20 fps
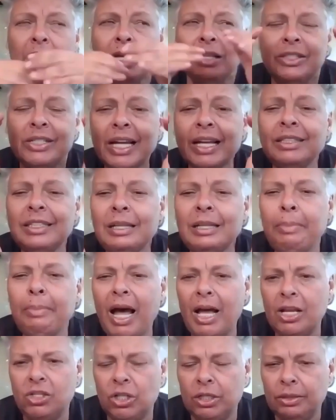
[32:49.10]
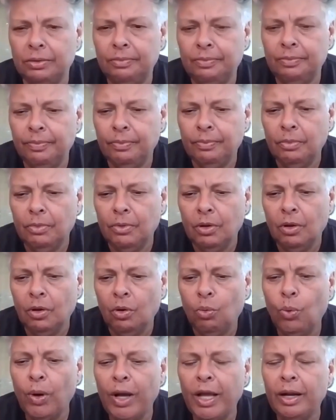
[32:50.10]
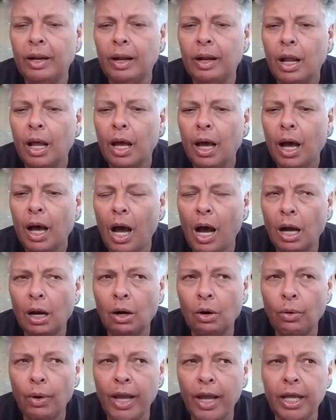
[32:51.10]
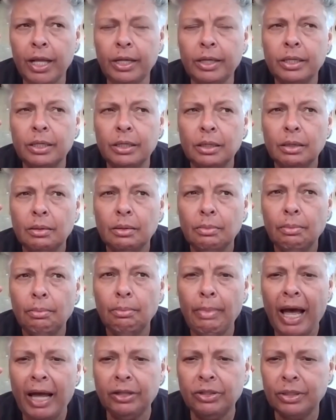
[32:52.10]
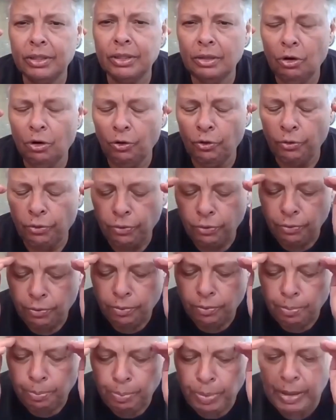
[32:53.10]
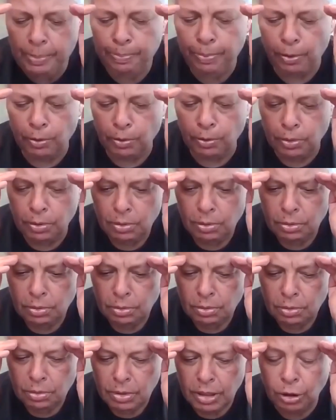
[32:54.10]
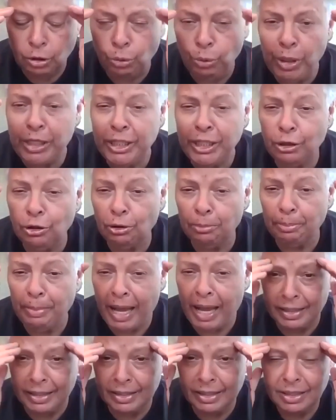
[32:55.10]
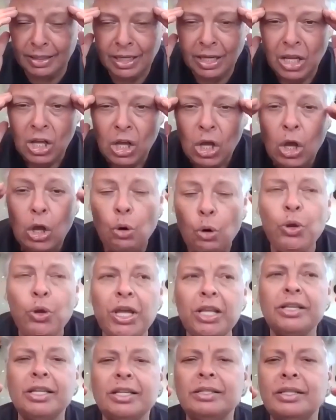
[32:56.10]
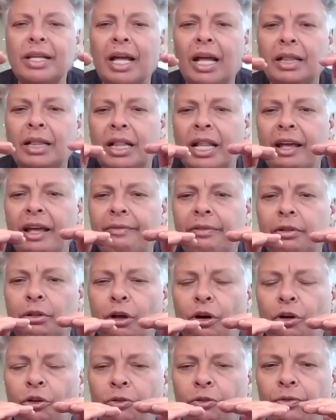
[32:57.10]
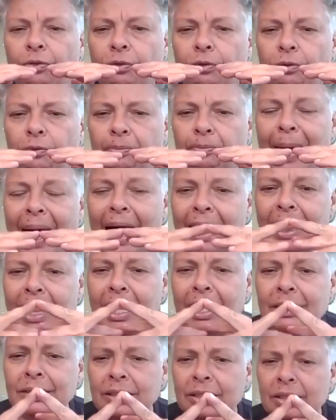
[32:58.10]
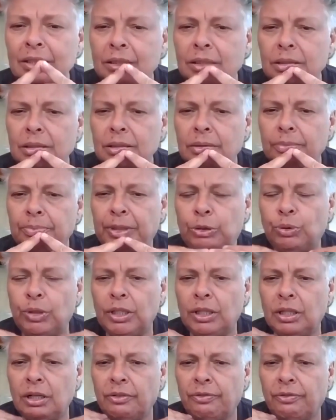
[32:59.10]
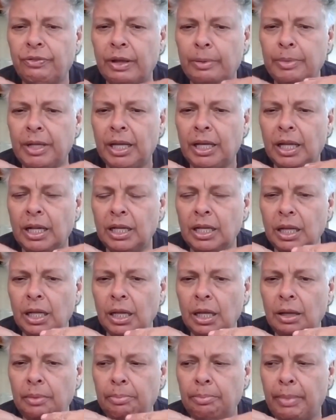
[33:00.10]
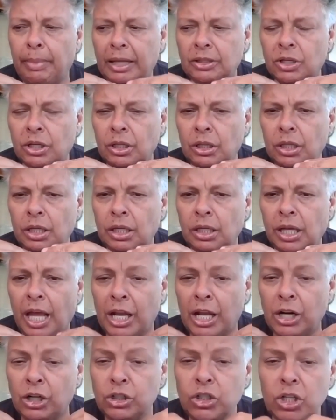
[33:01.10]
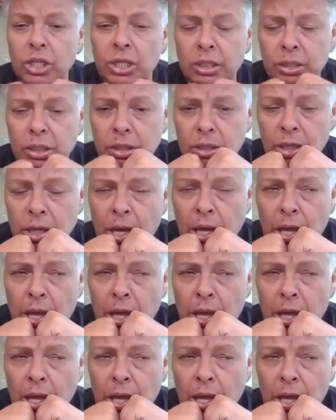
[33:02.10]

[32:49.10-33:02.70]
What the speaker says: just imagine when a great mass of people, the critical mass, reaches that level of balance between their feminine and masculine energies.